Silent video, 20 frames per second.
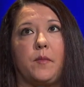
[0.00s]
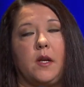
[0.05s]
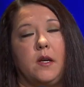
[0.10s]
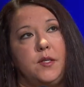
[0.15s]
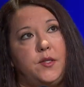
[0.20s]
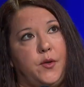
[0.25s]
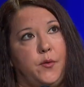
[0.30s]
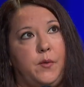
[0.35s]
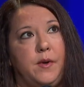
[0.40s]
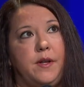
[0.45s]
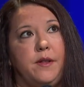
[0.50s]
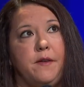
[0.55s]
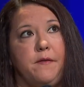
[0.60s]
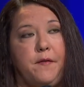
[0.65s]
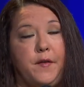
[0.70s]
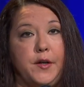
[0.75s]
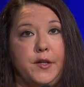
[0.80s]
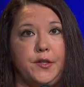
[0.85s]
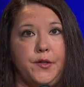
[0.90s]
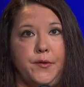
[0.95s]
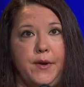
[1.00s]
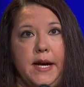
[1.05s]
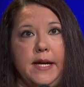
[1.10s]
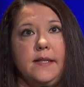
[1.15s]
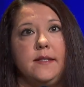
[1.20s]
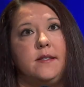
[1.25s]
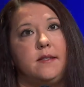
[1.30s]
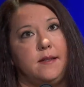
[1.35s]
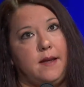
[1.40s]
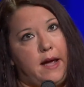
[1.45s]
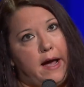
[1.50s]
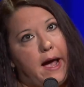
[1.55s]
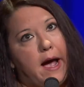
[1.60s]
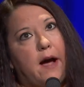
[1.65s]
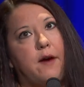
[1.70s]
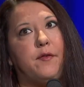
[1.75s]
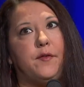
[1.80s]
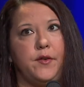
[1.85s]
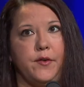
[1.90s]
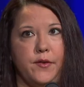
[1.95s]
So one of the first threats
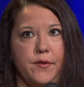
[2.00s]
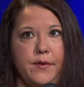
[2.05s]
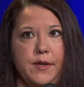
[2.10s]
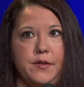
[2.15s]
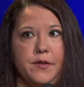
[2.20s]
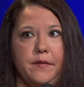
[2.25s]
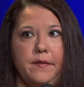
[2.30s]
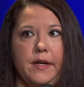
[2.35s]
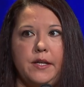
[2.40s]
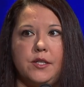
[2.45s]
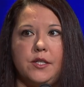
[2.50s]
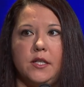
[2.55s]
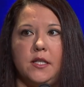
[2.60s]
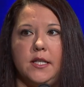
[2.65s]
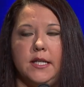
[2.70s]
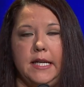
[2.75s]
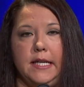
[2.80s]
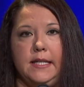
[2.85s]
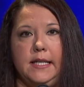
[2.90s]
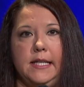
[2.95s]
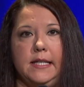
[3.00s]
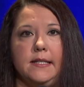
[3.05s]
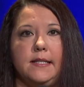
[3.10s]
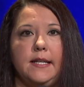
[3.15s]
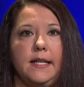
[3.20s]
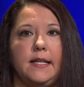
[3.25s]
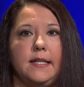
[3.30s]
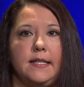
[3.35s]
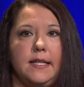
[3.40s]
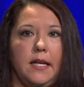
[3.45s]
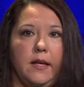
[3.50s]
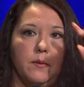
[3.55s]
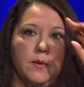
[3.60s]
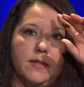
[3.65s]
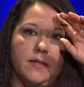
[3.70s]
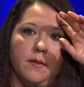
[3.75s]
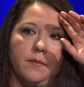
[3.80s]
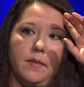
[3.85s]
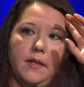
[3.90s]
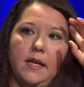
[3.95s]
after the reservation in 1860 was
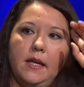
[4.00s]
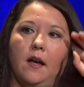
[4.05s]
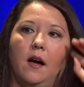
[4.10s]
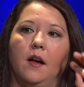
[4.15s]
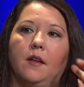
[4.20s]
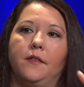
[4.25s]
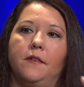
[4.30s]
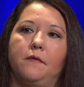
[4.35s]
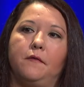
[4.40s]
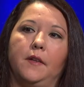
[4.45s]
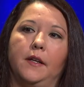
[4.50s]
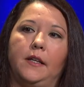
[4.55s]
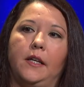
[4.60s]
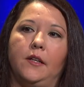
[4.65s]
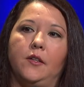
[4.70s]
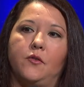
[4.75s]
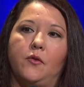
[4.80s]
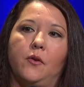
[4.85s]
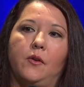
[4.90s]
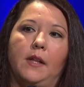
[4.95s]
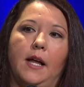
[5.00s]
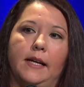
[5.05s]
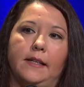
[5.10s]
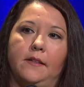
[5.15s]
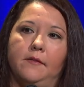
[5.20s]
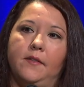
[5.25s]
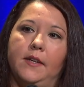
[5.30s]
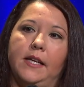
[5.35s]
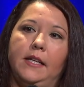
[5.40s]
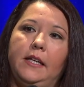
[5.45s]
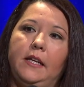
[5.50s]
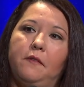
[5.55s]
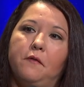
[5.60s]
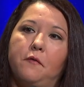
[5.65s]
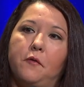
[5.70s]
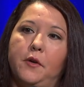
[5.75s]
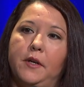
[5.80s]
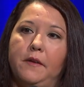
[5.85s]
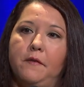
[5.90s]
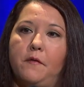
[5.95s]
something called the Flood Control Act of
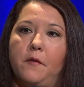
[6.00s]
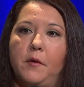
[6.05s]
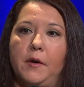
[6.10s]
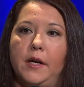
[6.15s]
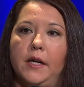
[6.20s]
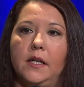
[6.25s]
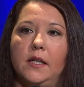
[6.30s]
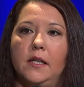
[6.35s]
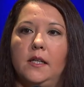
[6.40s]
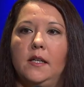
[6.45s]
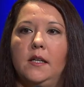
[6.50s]
1944,